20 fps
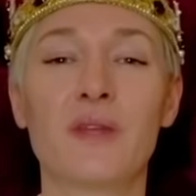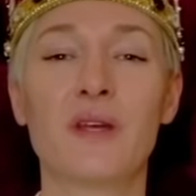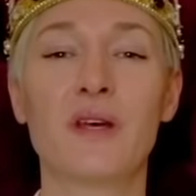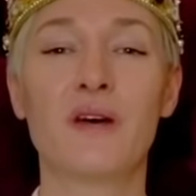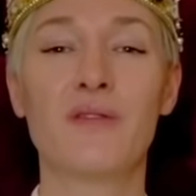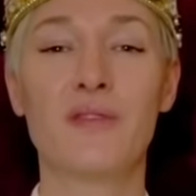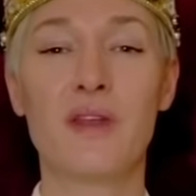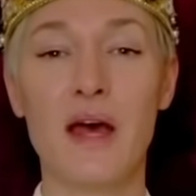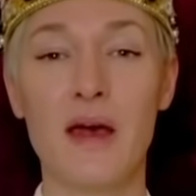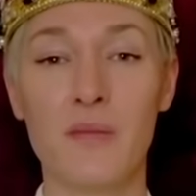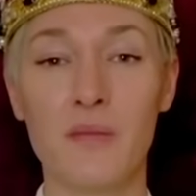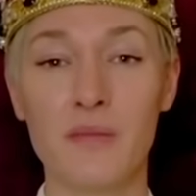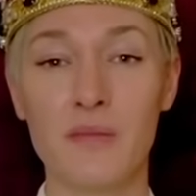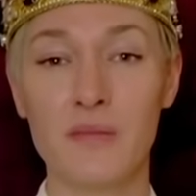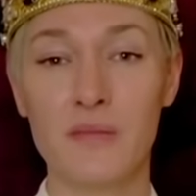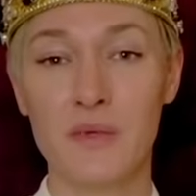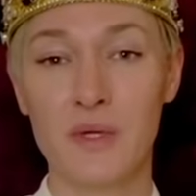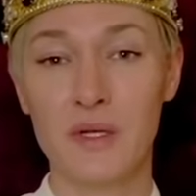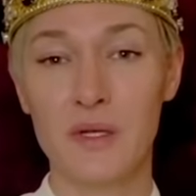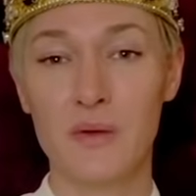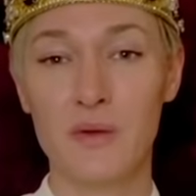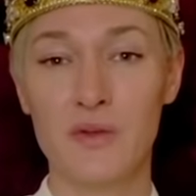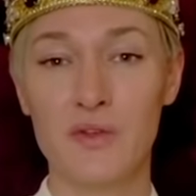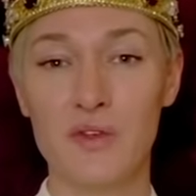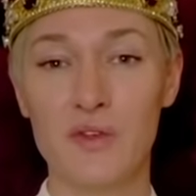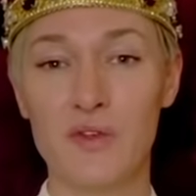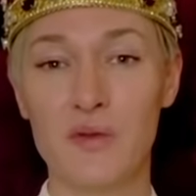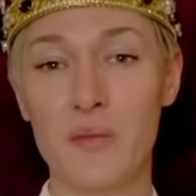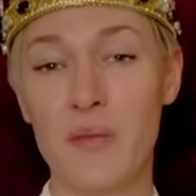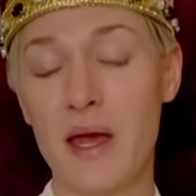of them,
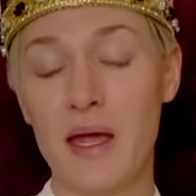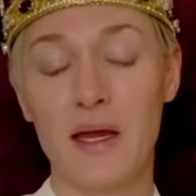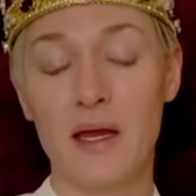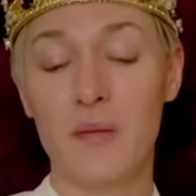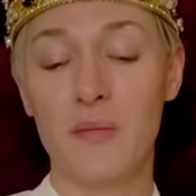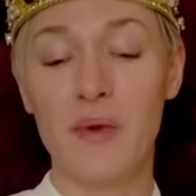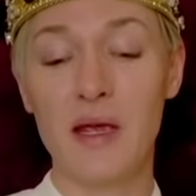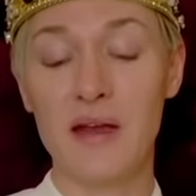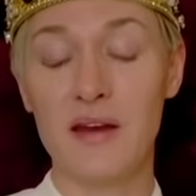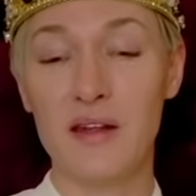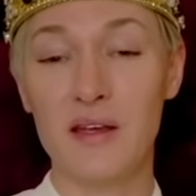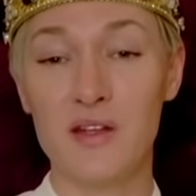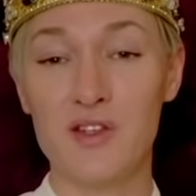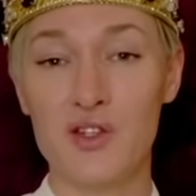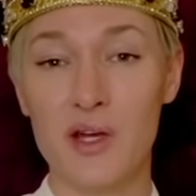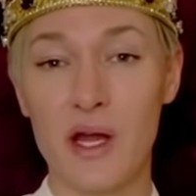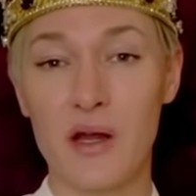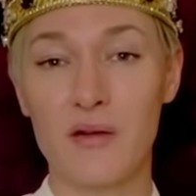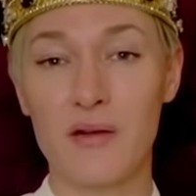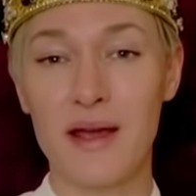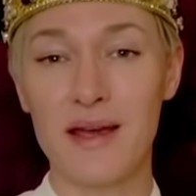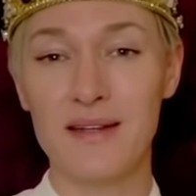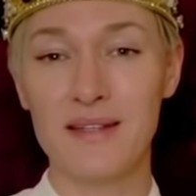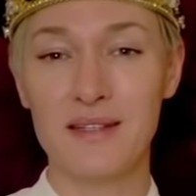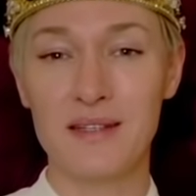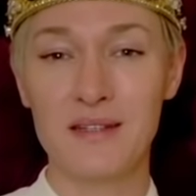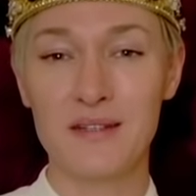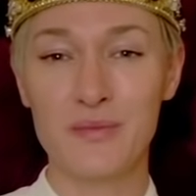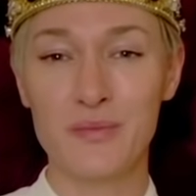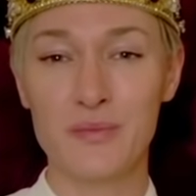which is mainly media
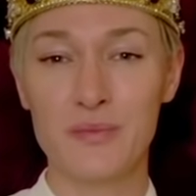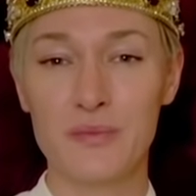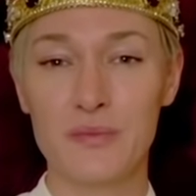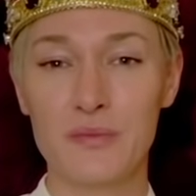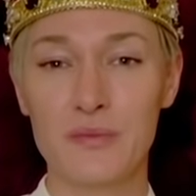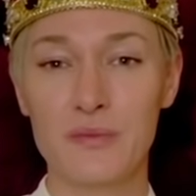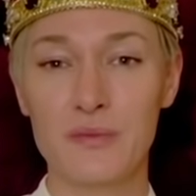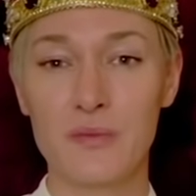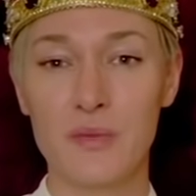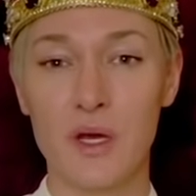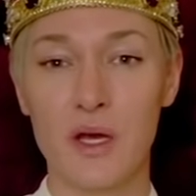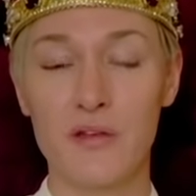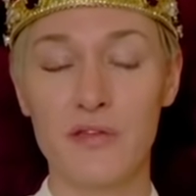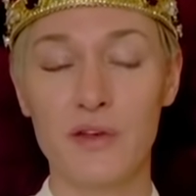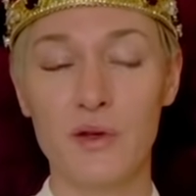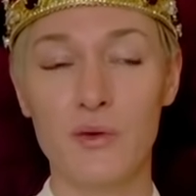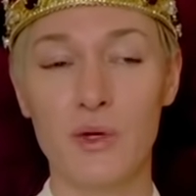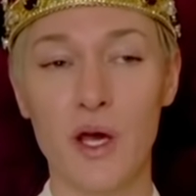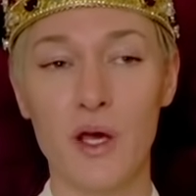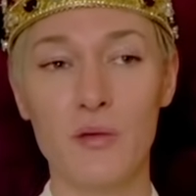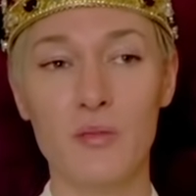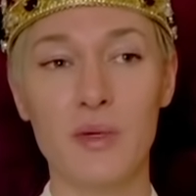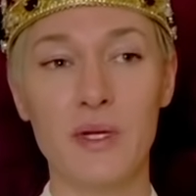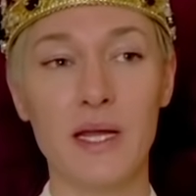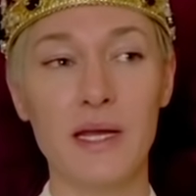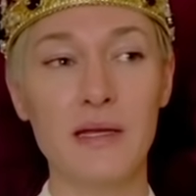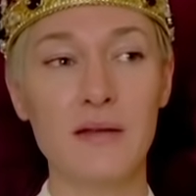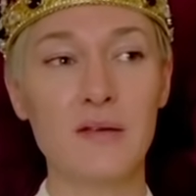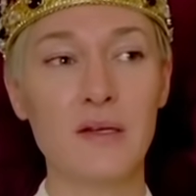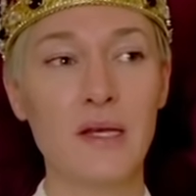generated, a few
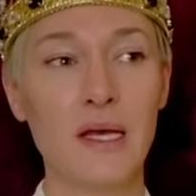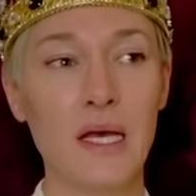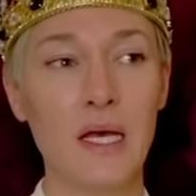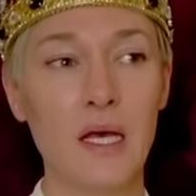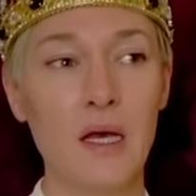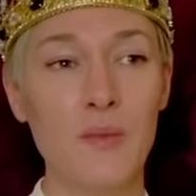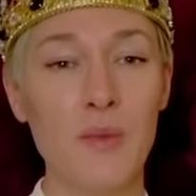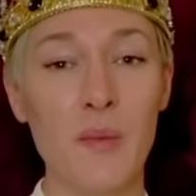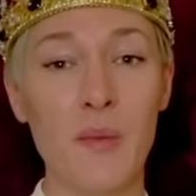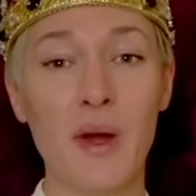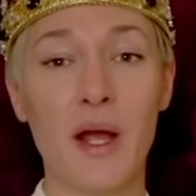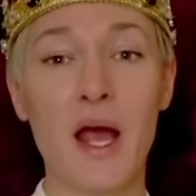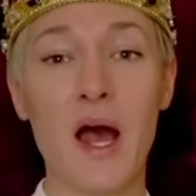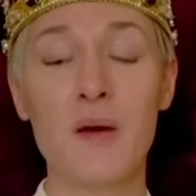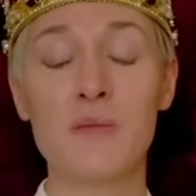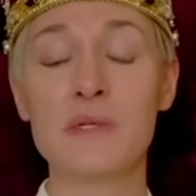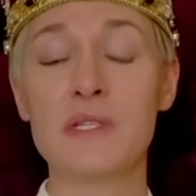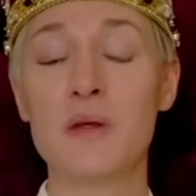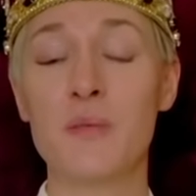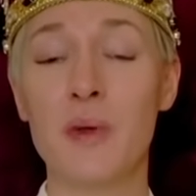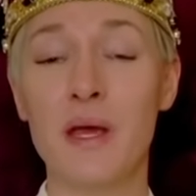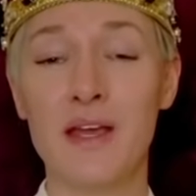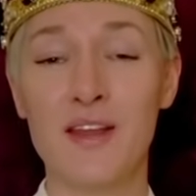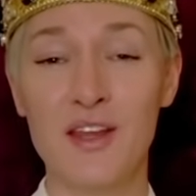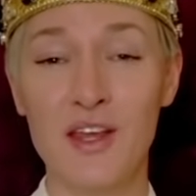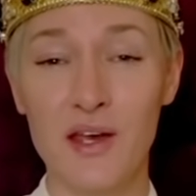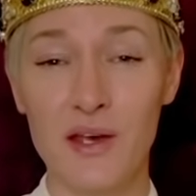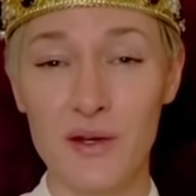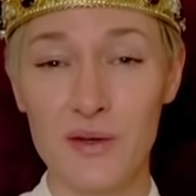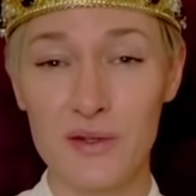nobodies, that becomes the big
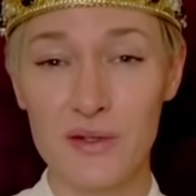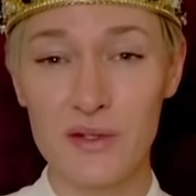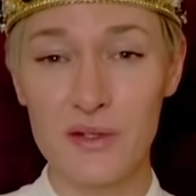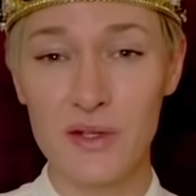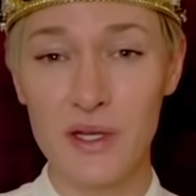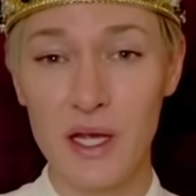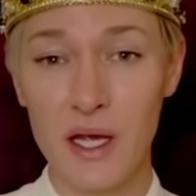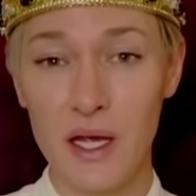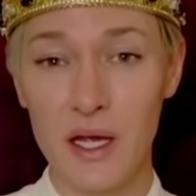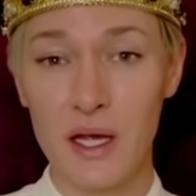news.